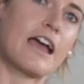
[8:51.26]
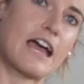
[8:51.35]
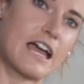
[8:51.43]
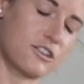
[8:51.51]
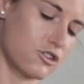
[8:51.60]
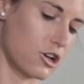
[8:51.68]

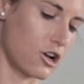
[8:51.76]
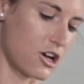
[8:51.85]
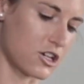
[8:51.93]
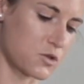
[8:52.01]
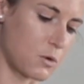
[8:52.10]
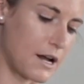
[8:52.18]
And your
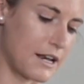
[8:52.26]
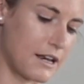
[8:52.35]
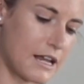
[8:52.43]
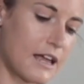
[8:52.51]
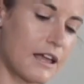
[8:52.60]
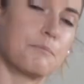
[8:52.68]
last
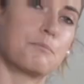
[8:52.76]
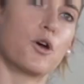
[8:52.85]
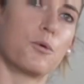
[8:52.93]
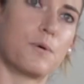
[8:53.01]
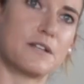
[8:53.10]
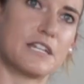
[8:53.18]
one
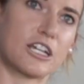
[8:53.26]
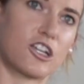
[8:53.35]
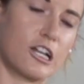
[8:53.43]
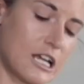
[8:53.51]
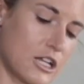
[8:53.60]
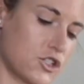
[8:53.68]
perpendicular